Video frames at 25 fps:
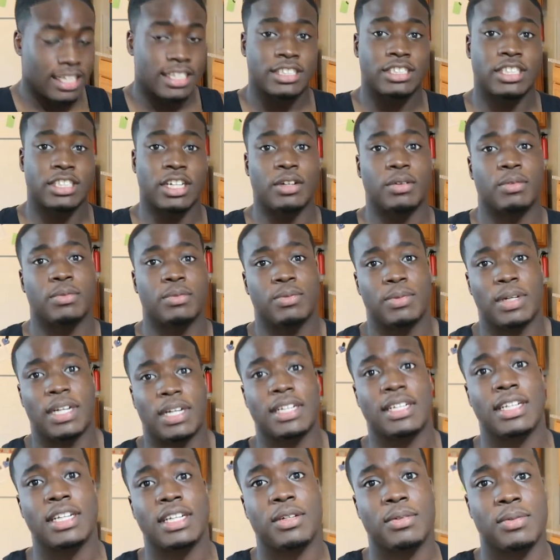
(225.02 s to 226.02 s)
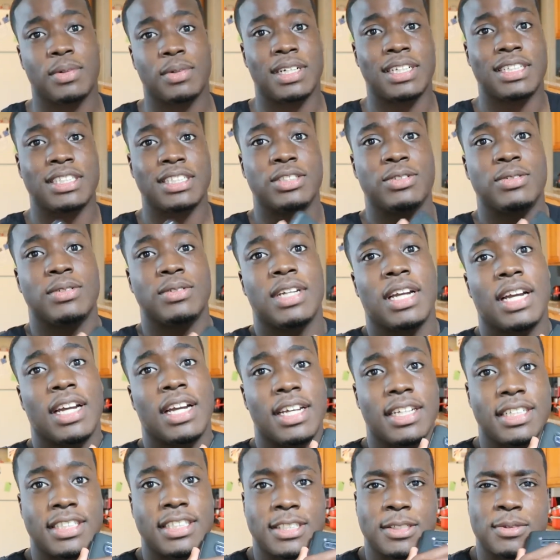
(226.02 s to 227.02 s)
So, what I did was, you
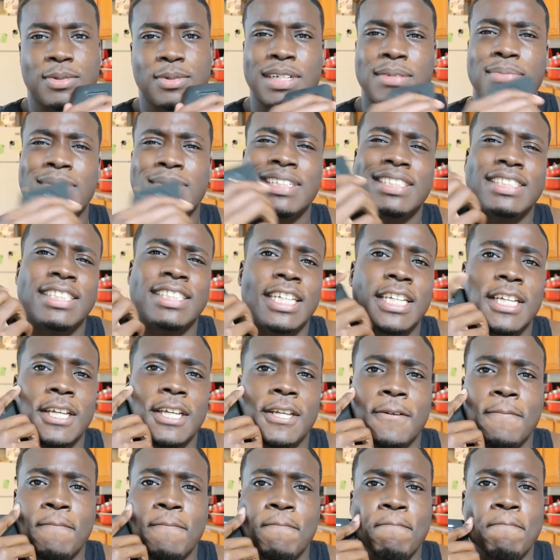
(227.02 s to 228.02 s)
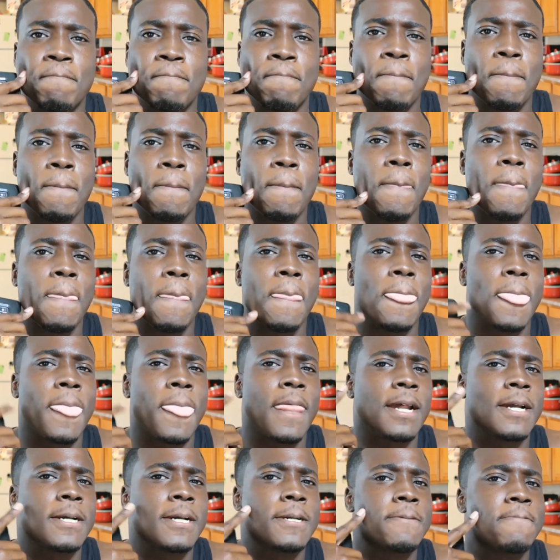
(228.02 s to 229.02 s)
guys, what am I saying?
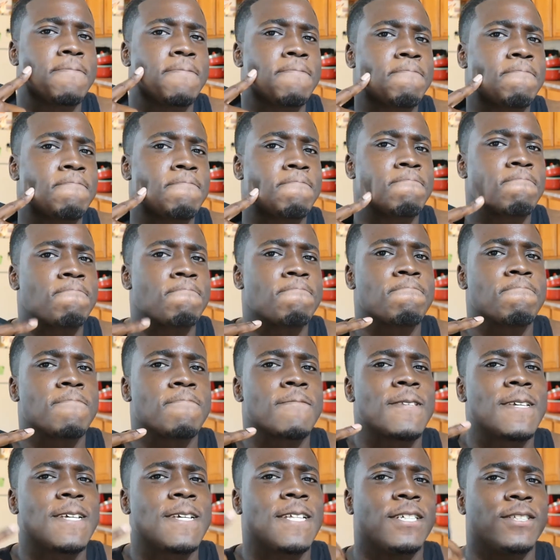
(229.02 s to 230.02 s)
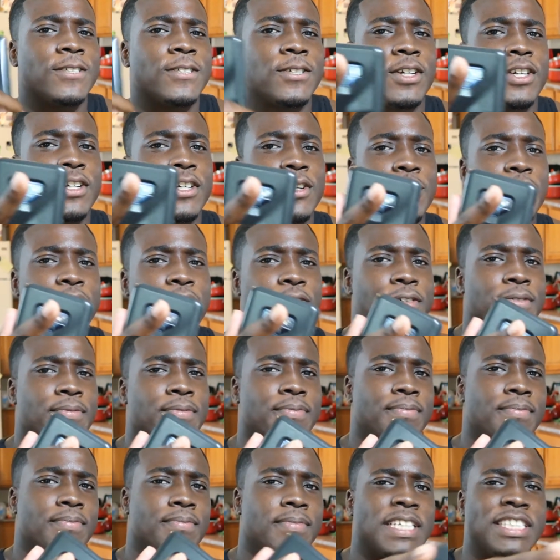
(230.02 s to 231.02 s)
I started
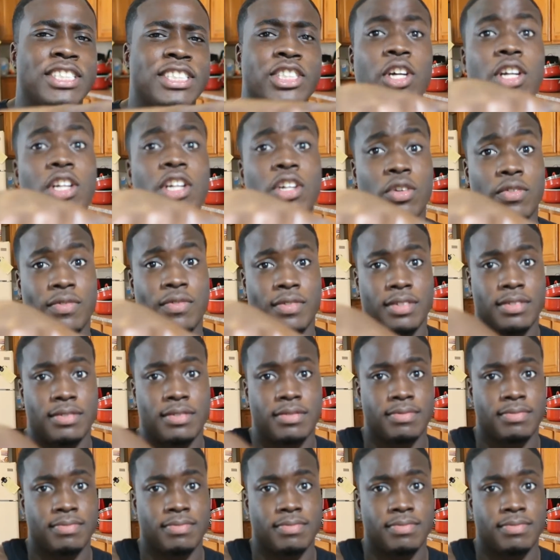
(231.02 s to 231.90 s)
over.